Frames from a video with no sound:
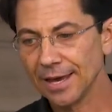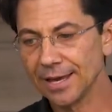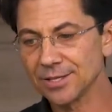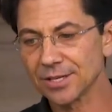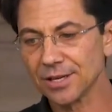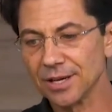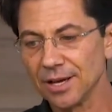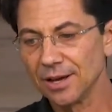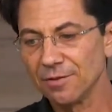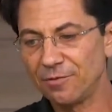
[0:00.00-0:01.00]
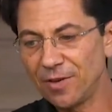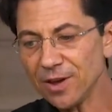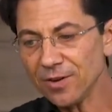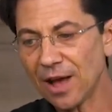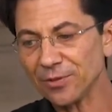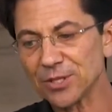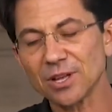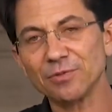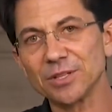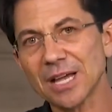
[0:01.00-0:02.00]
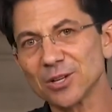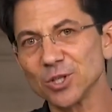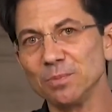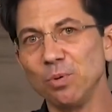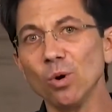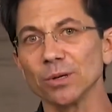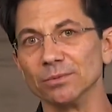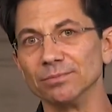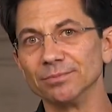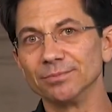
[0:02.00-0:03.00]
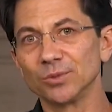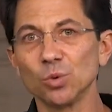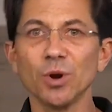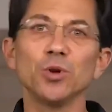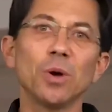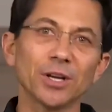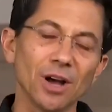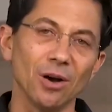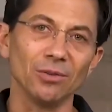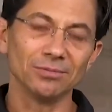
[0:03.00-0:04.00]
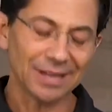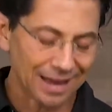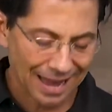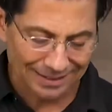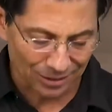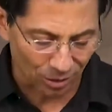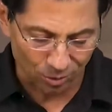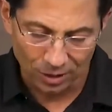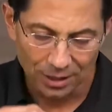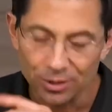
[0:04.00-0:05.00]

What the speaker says: it's figuring out the stuff that's actually important to where you want to go. I know,